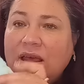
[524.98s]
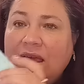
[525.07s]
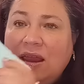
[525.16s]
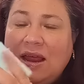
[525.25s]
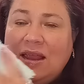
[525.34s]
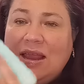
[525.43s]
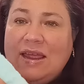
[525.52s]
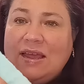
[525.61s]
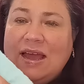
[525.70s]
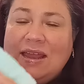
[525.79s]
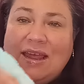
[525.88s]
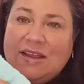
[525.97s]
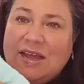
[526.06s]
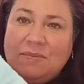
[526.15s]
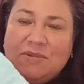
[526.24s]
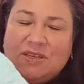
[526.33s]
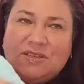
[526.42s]
And I like, I like,
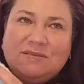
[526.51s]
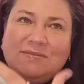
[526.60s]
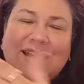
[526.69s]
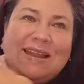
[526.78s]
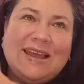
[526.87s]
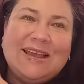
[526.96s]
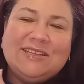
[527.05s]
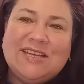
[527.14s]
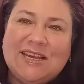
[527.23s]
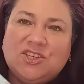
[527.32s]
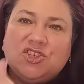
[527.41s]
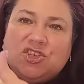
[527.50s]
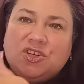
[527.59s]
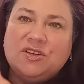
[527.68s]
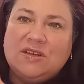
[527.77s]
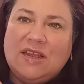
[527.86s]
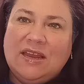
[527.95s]
I'm just, I like a
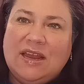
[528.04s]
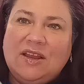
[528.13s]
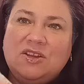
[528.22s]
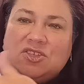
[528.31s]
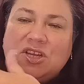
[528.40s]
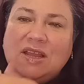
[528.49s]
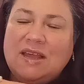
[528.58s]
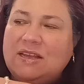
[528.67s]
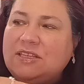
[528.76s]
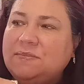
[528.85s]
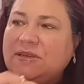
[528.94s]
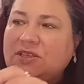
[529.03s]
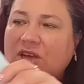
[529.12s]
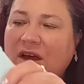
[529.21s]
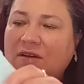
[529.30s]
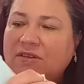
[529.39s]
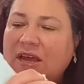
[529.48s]
texture and I usually like it to be
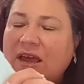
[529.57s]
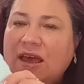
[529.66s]
soft.